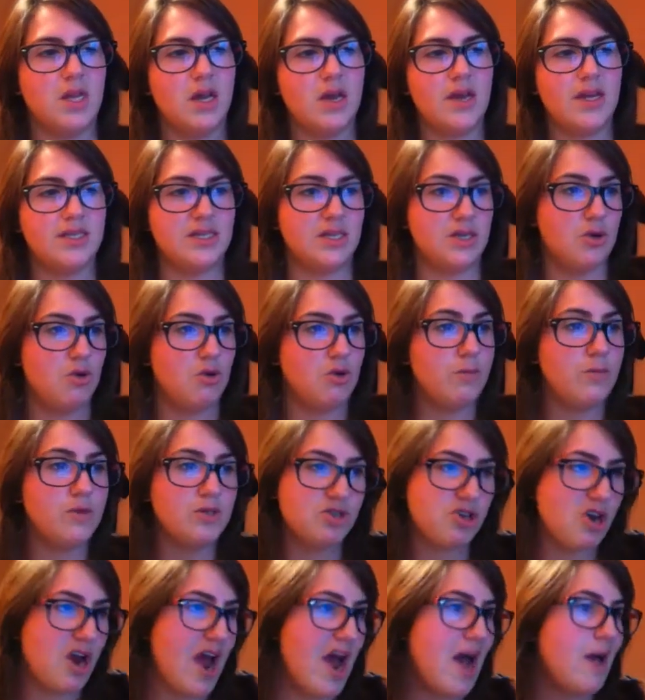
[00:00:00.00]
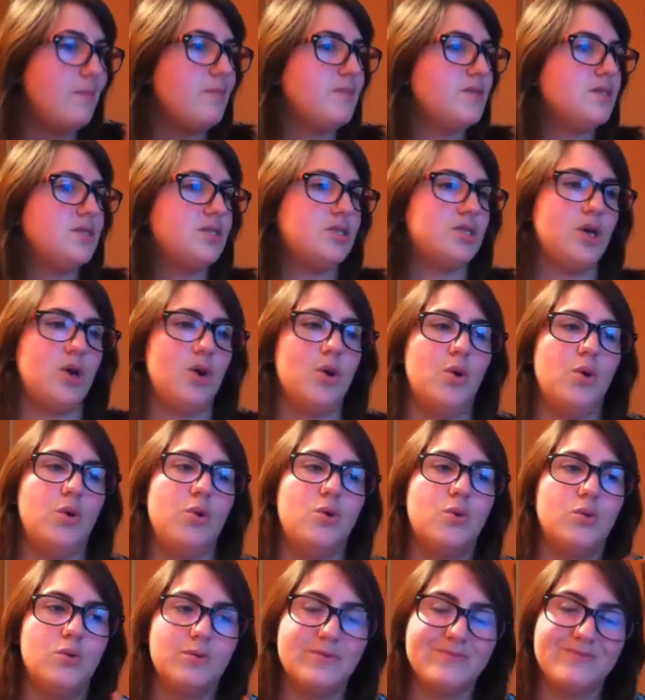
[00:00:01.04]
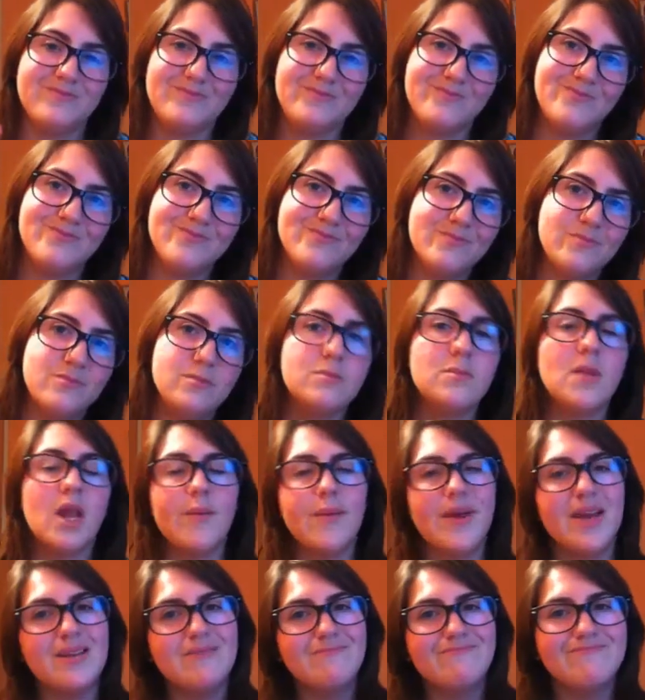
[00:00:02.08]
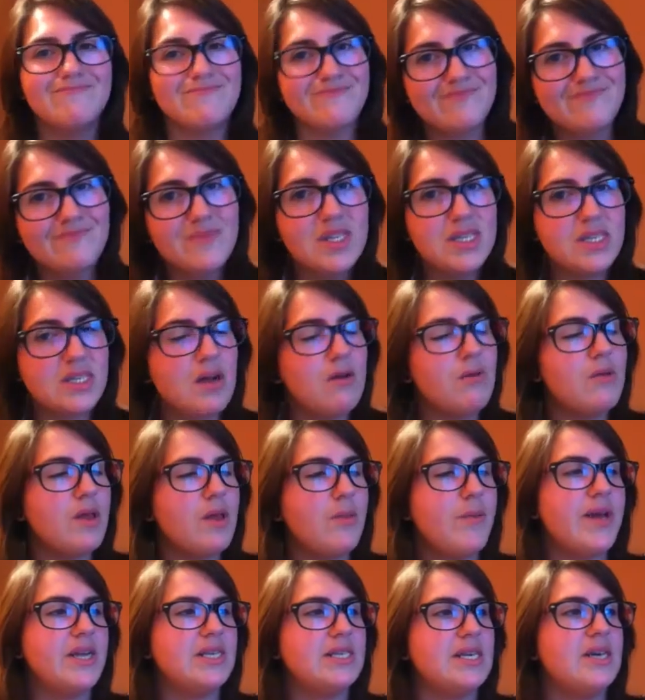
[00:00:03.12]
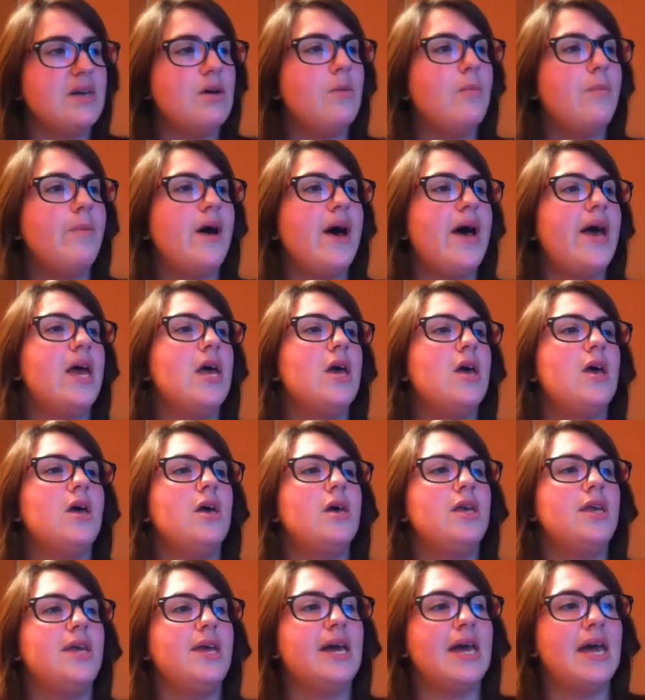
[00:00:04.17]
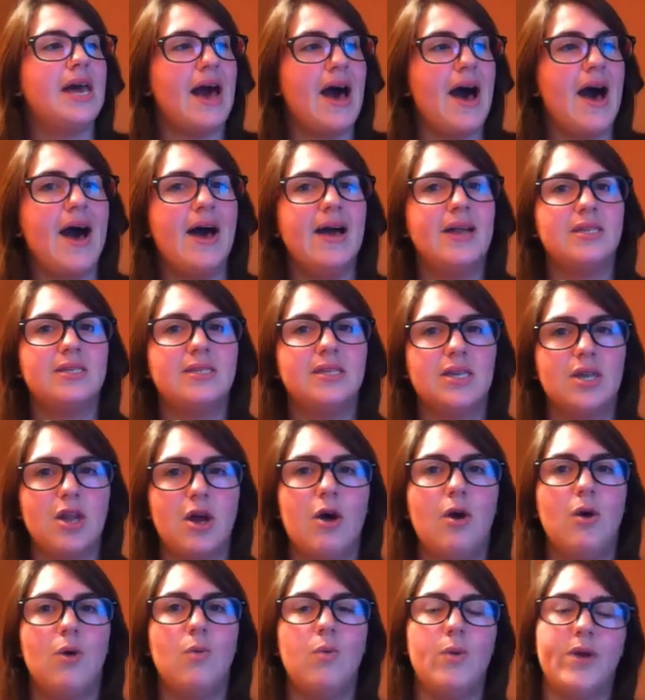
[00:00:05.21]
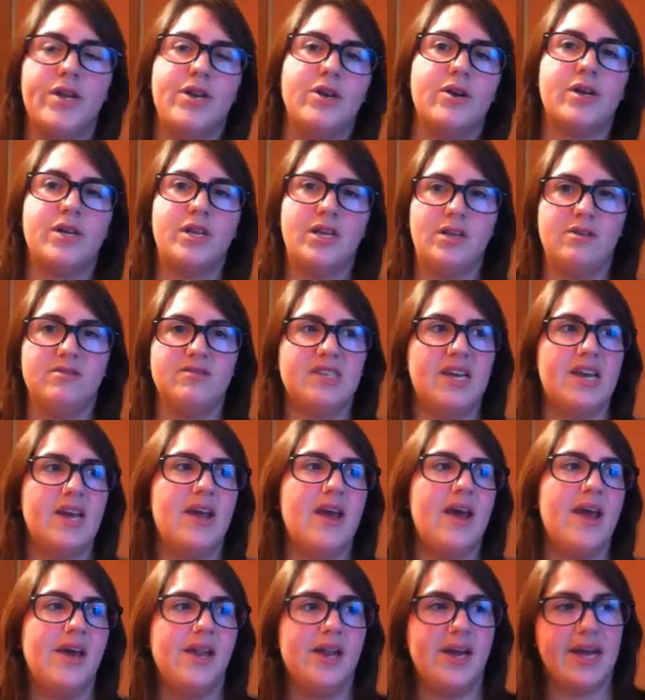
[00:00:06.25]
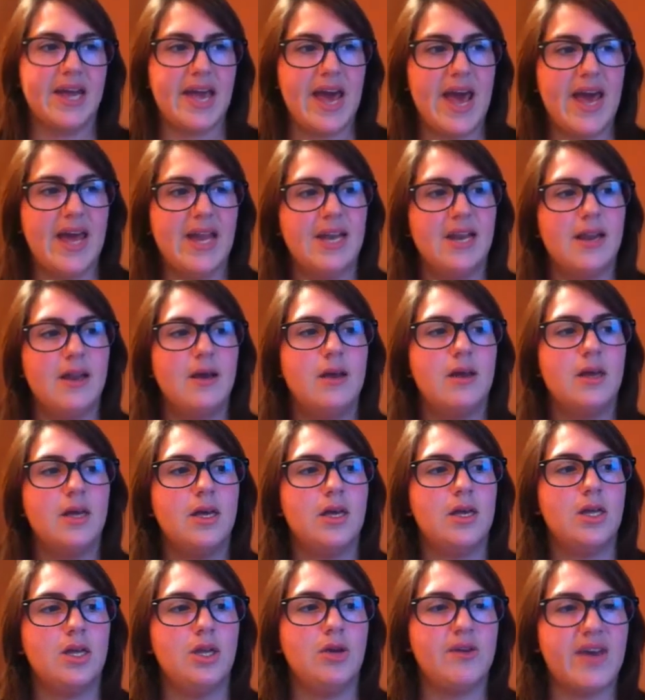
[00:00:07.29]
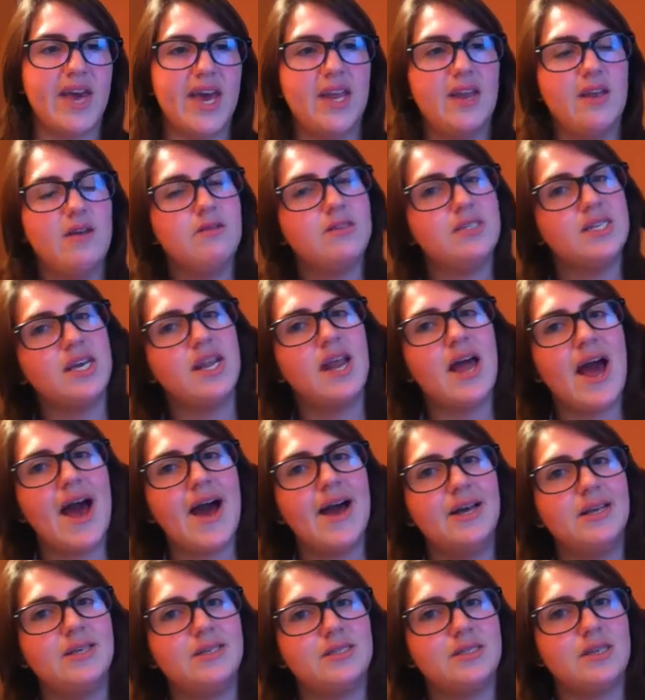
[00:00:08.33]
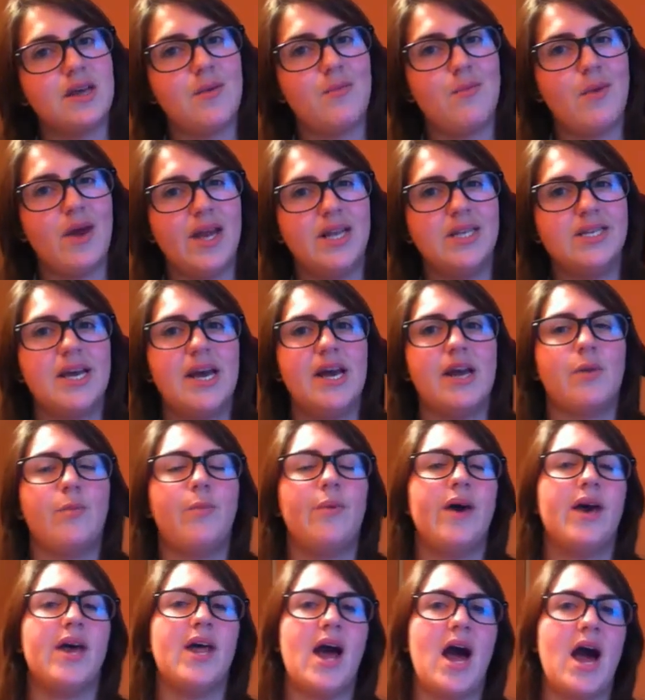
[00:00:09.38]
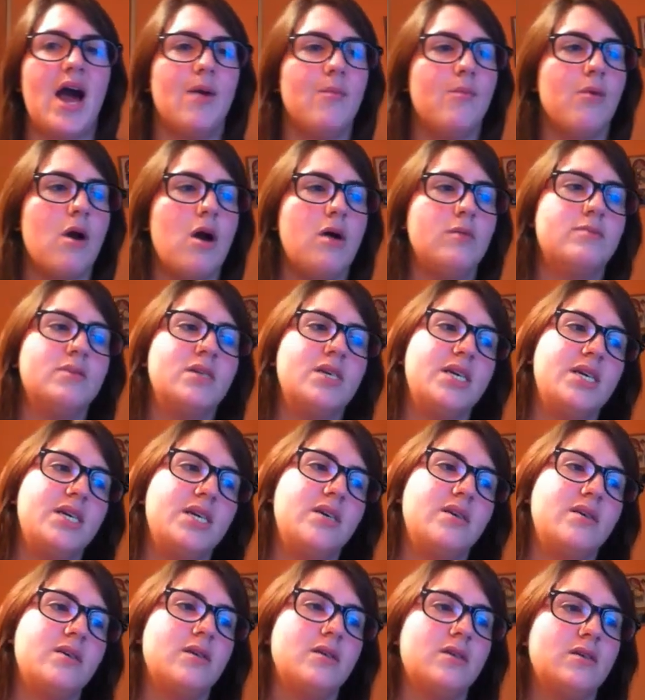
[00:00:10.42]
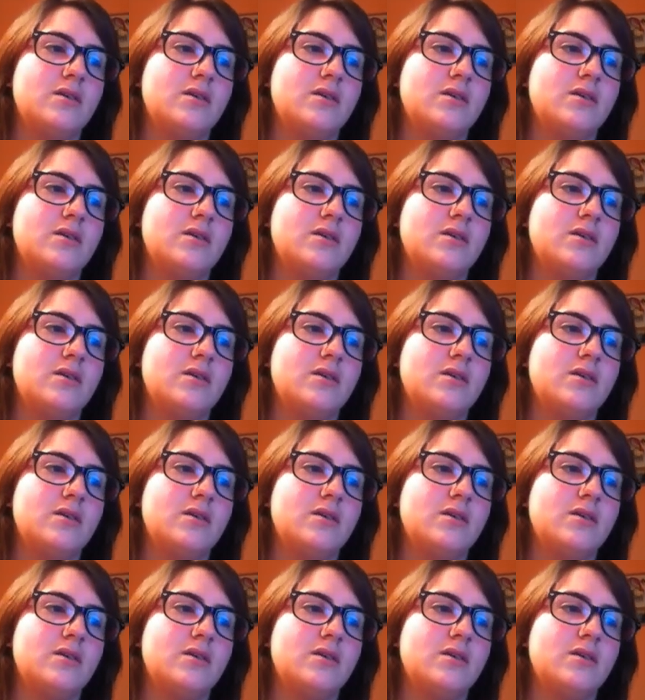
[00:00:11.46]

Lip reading: It's a normal trap, so I mean, it's not really a big deal, but you got to know when you're gonna use it. And again, you can use it as a main deck, but I probably